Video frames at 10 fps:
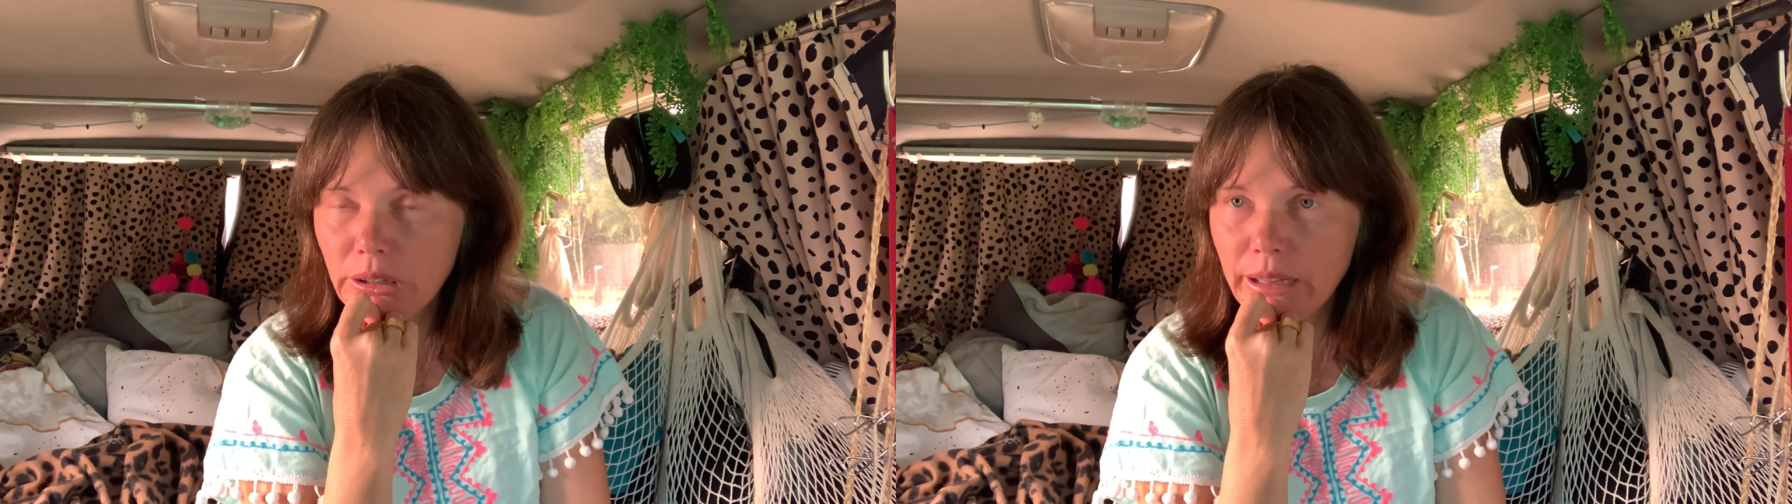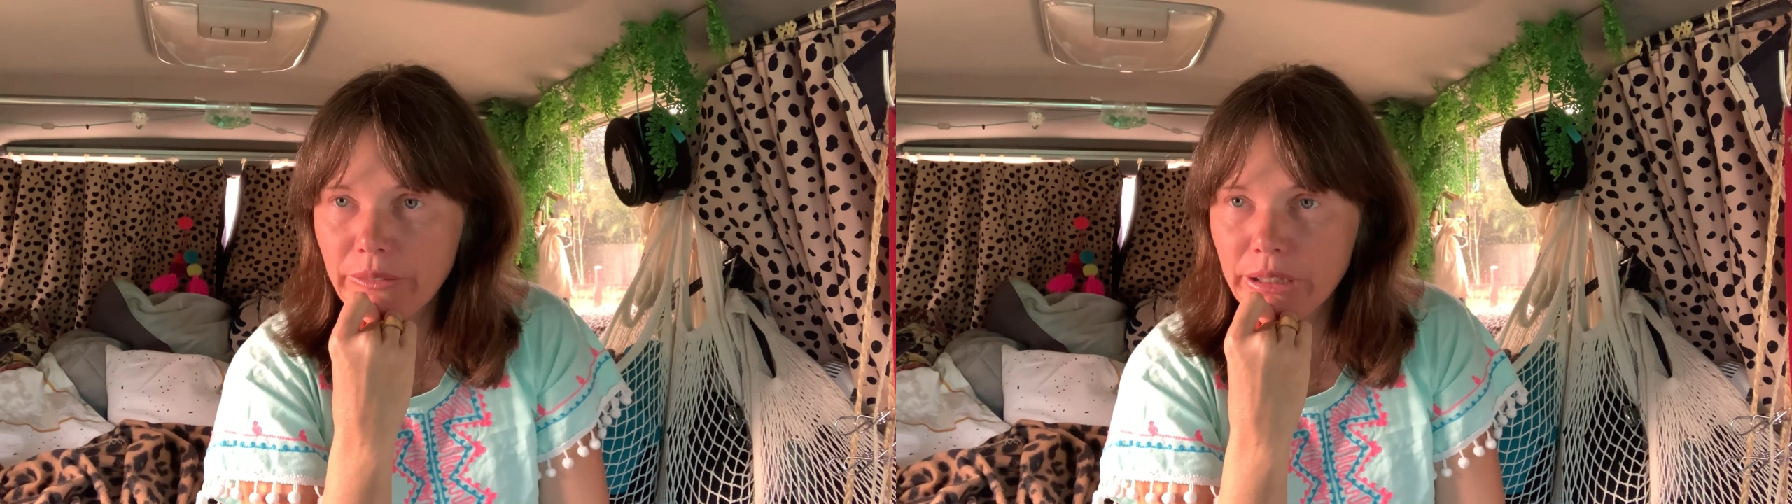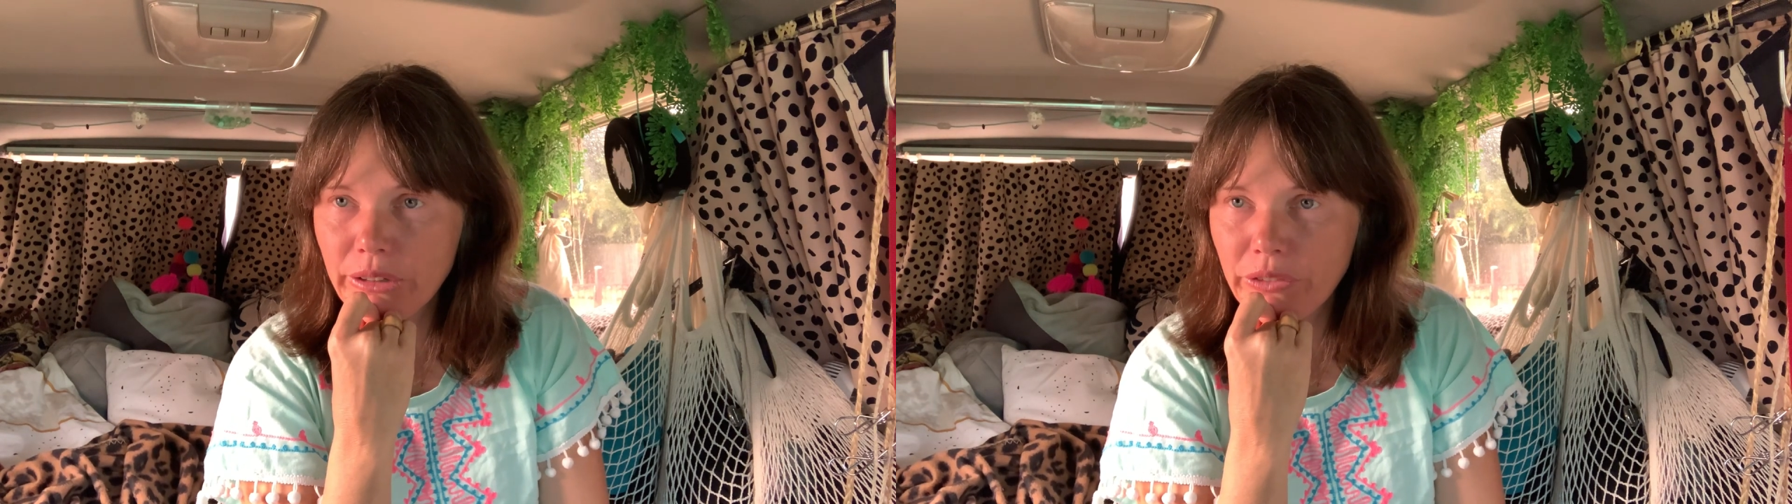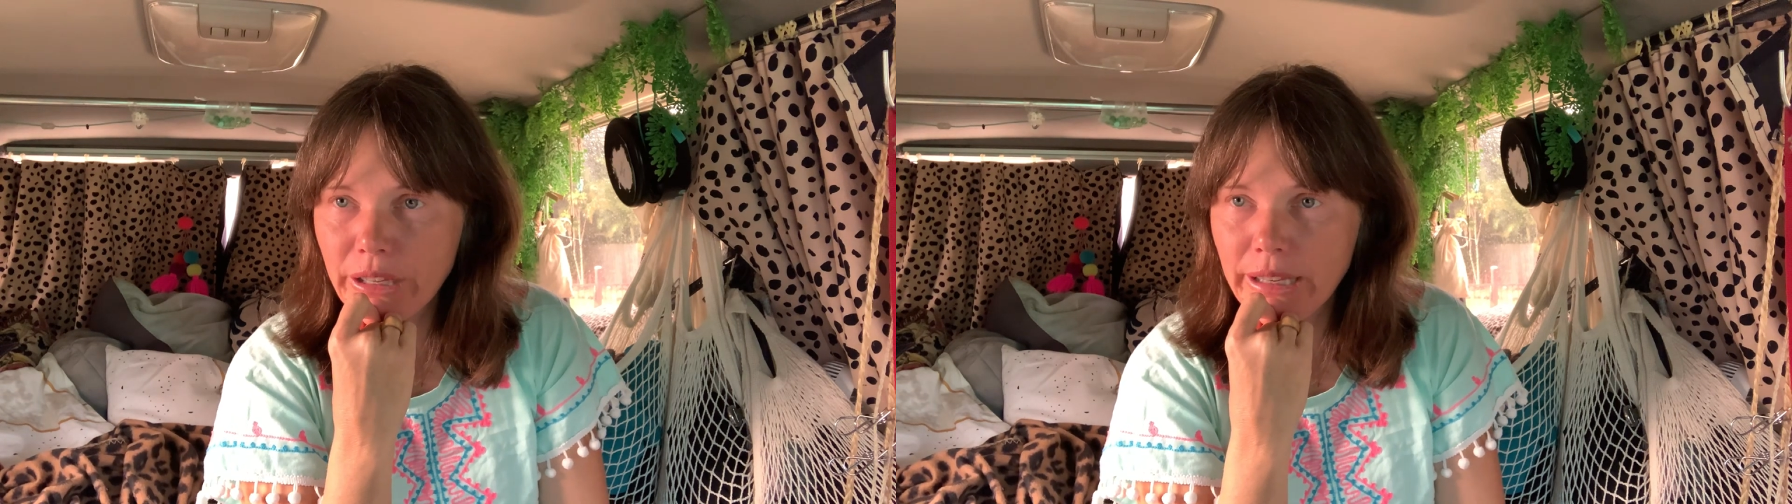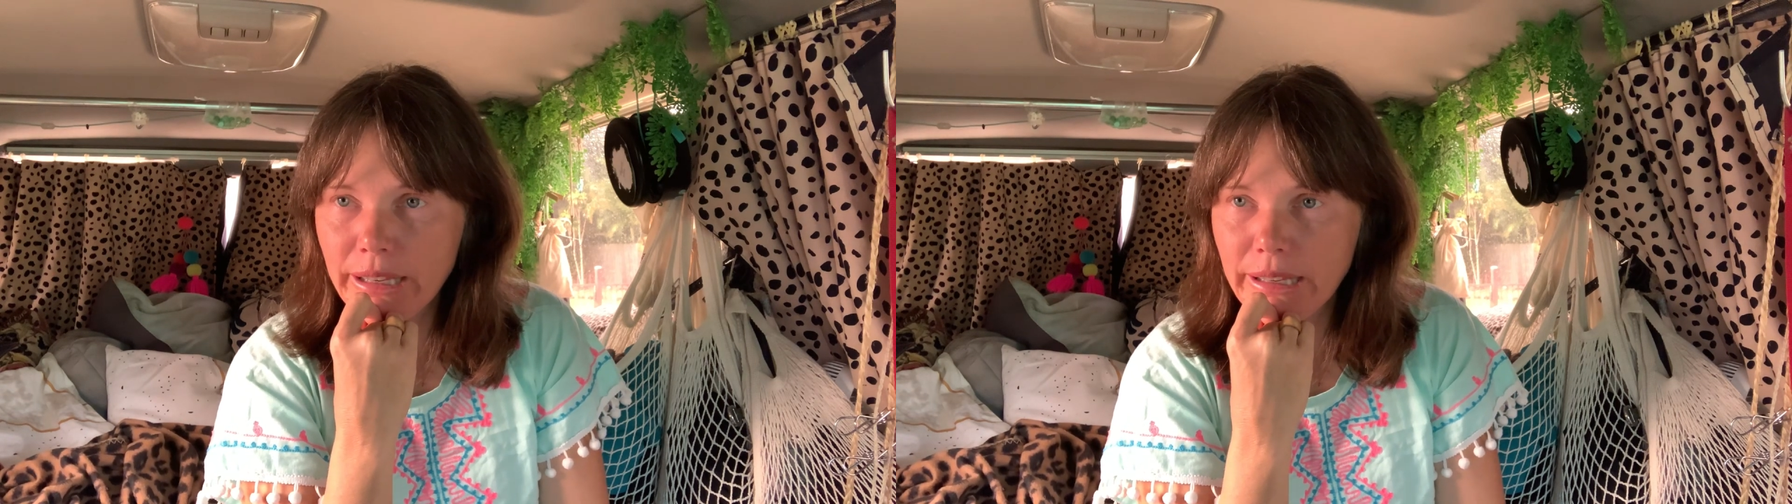having an
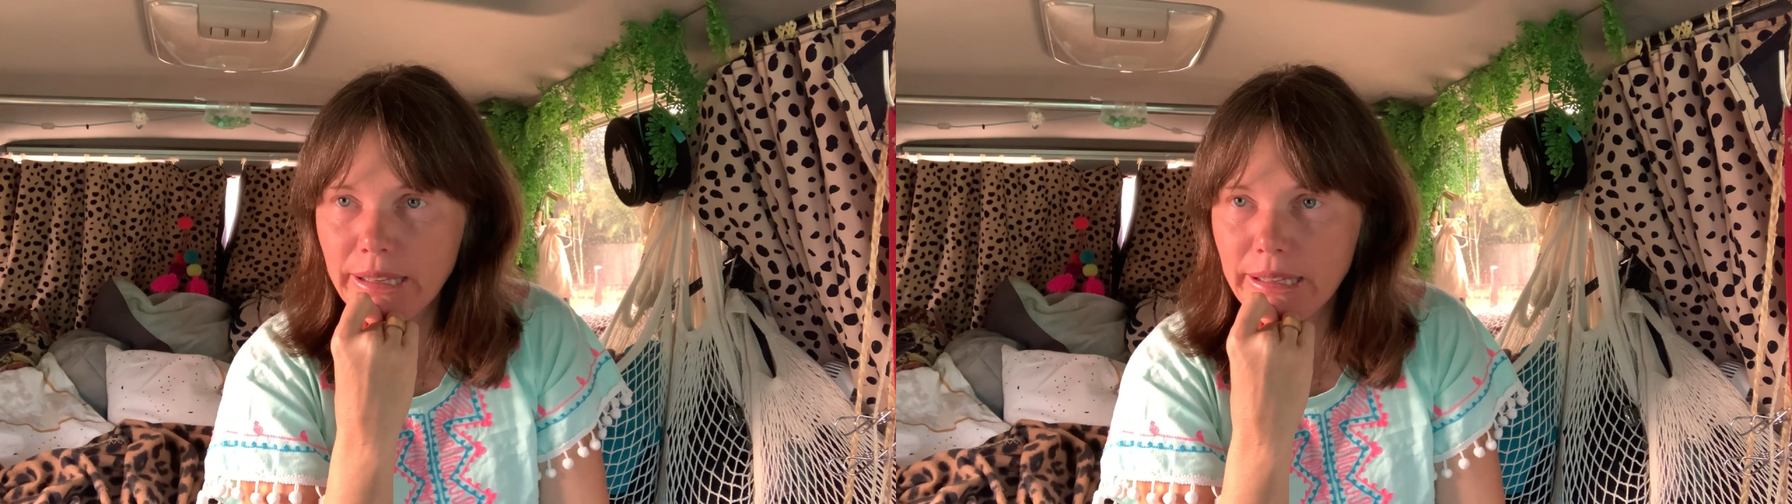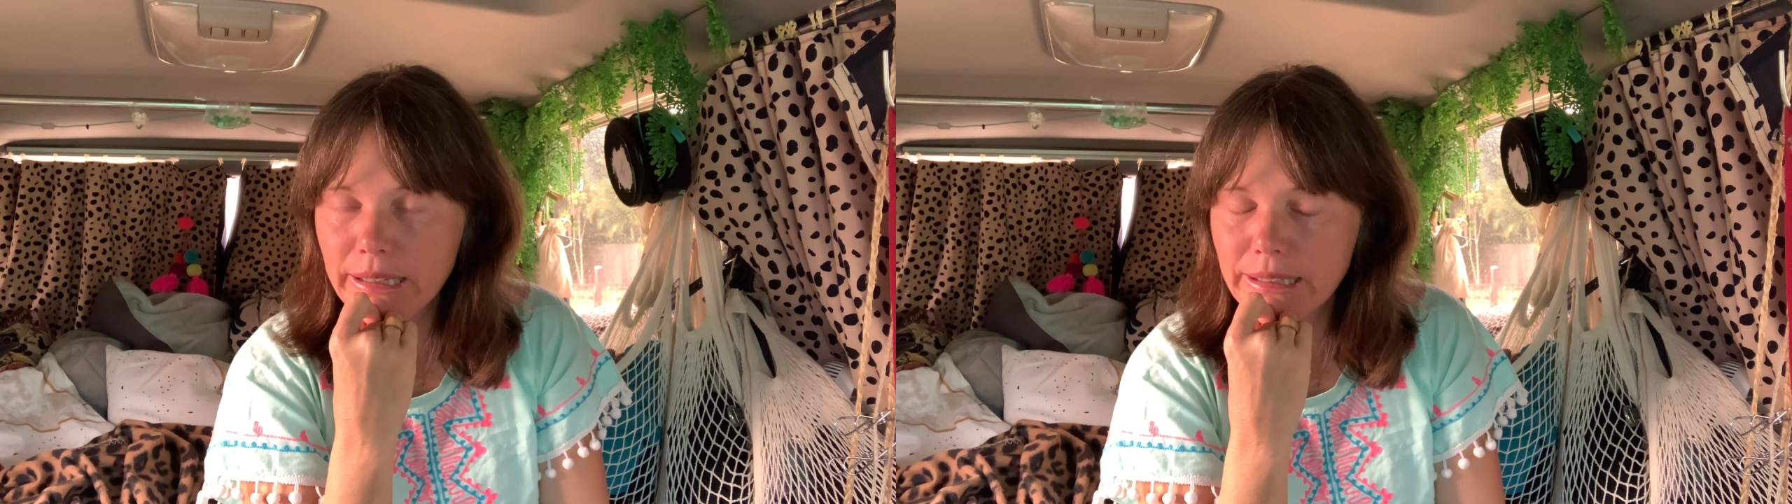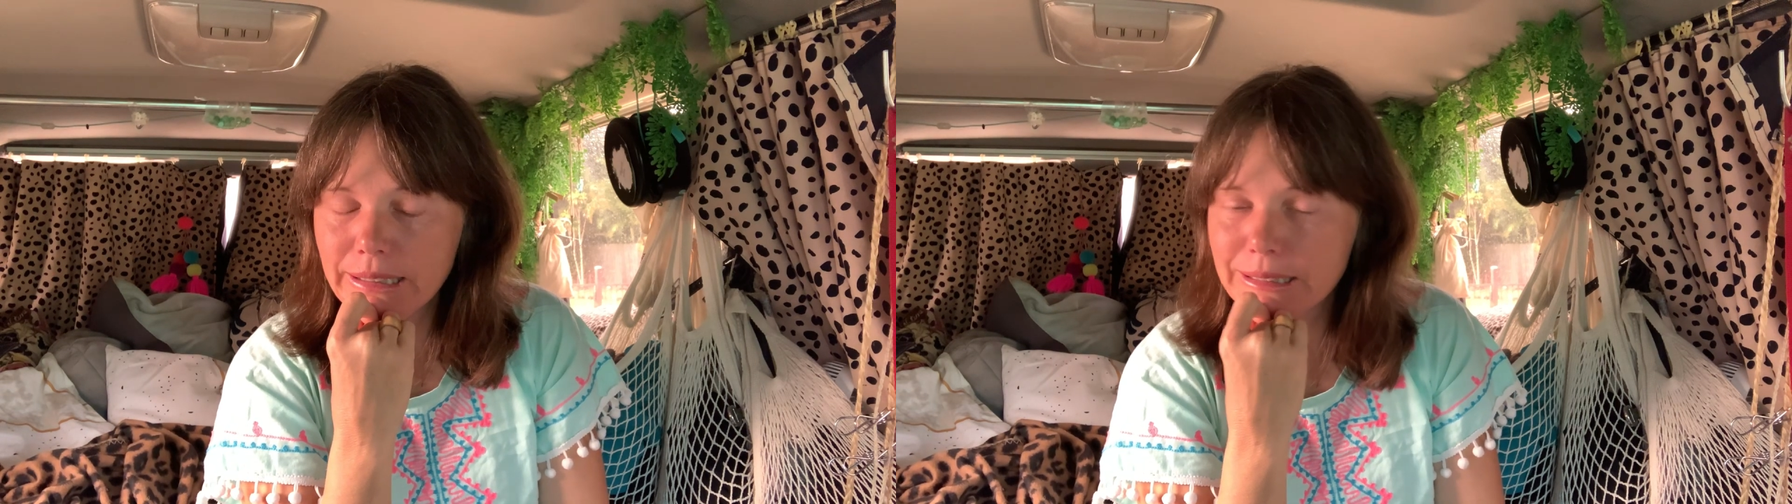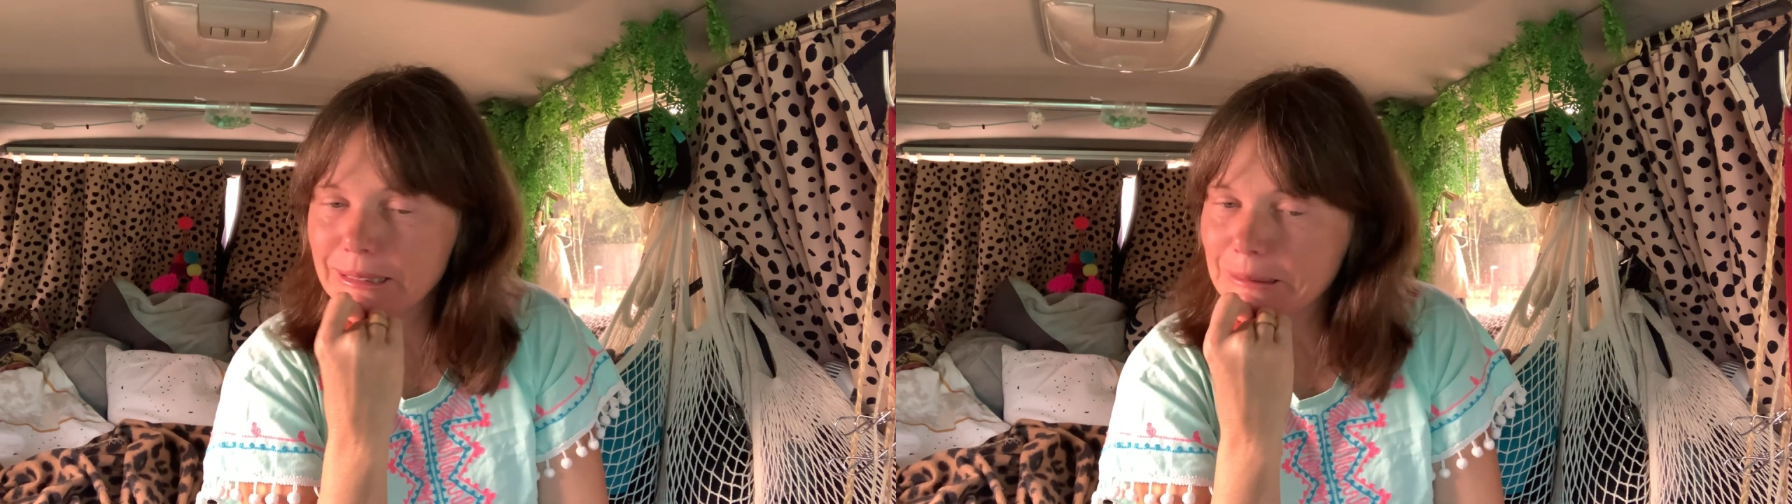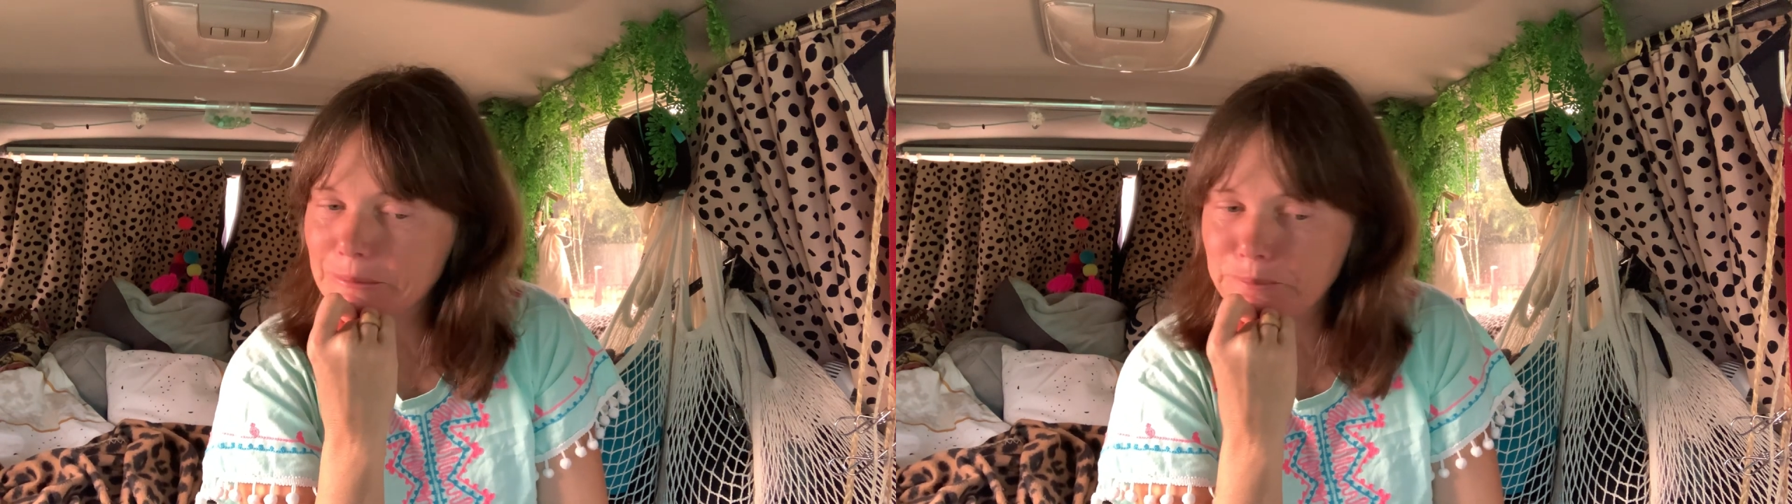affair,
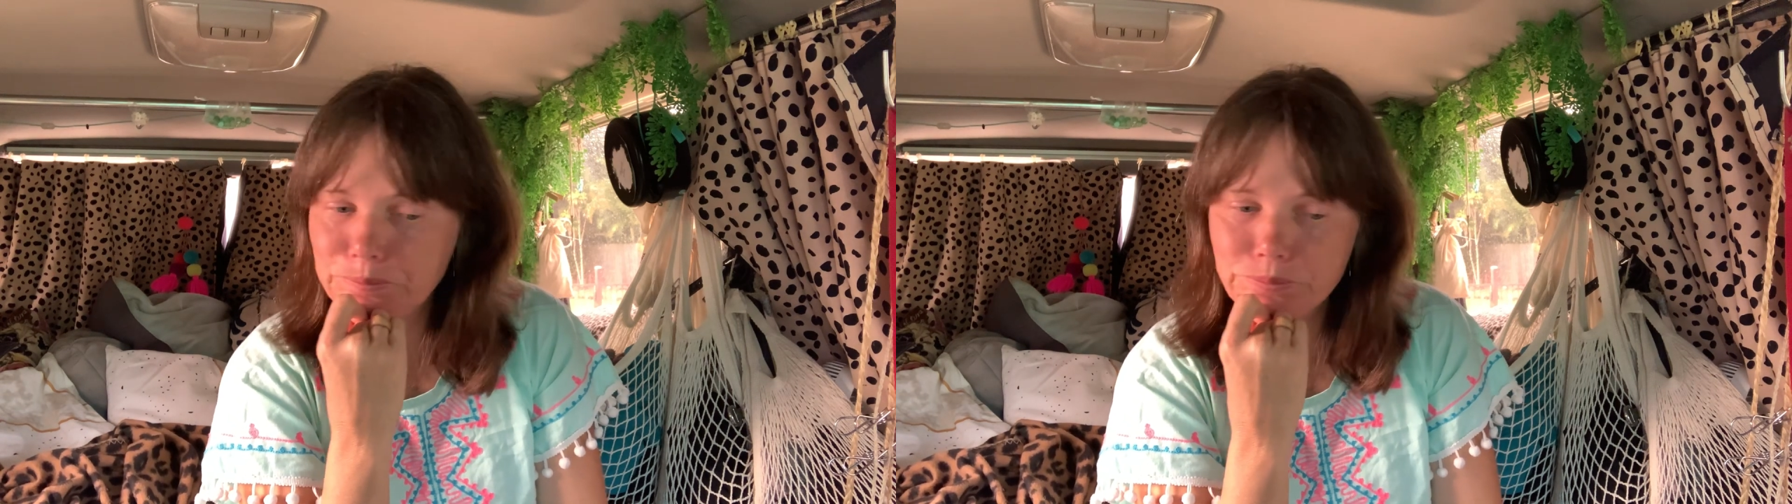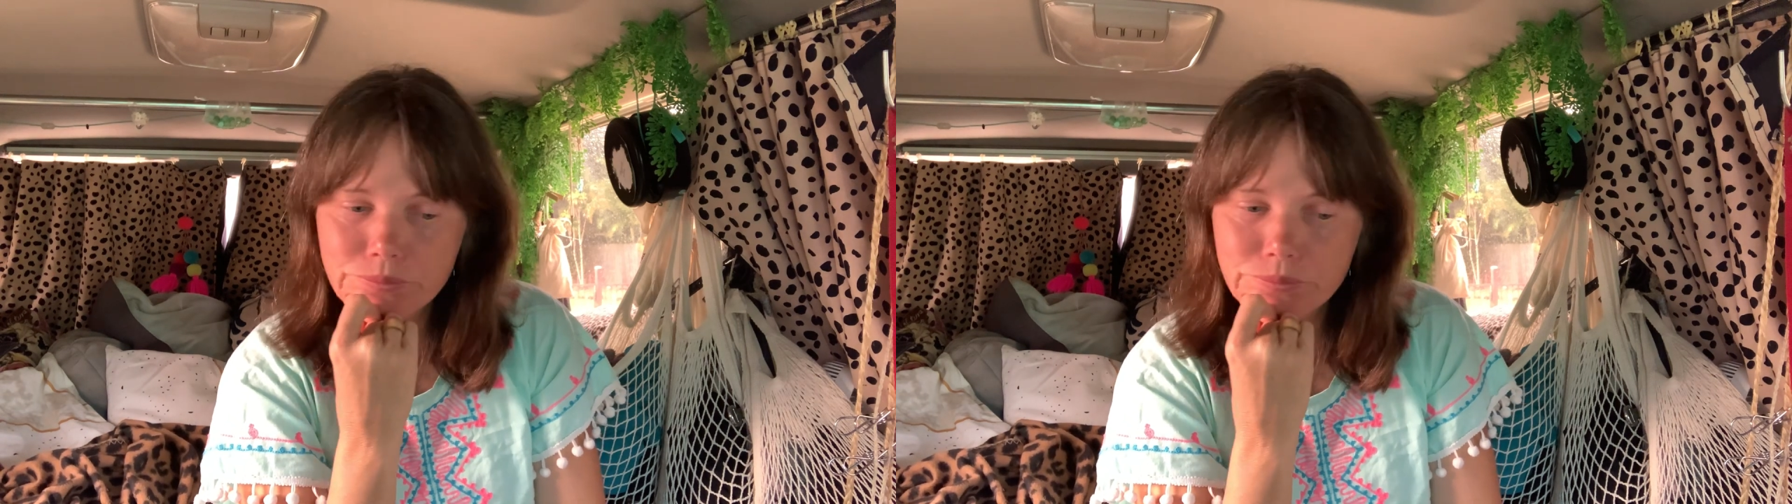um,